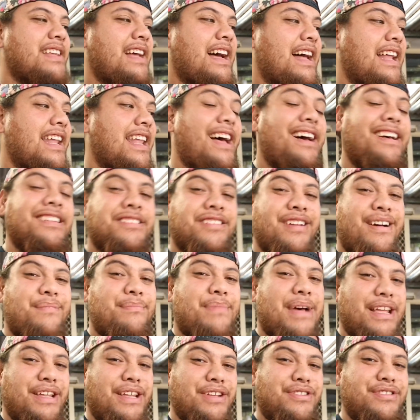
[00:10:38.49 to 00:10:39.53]
Last
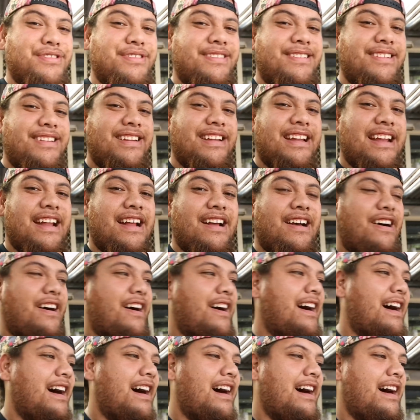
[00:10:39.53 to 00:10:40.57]
time I used it,
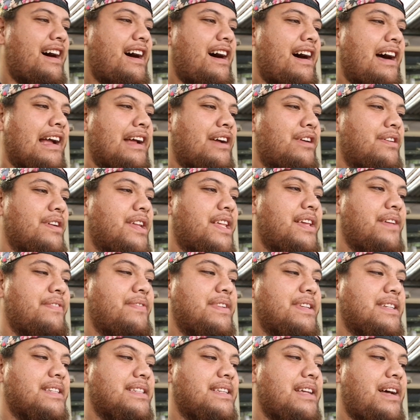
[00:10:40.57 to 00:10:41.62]
I got
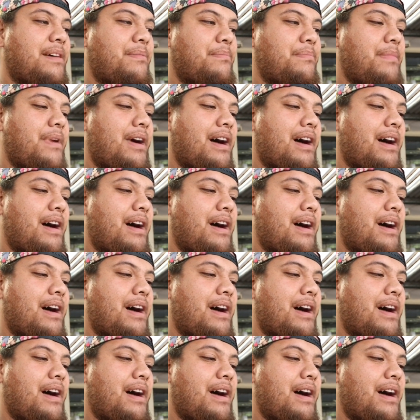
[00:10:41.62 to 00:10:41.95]
given some.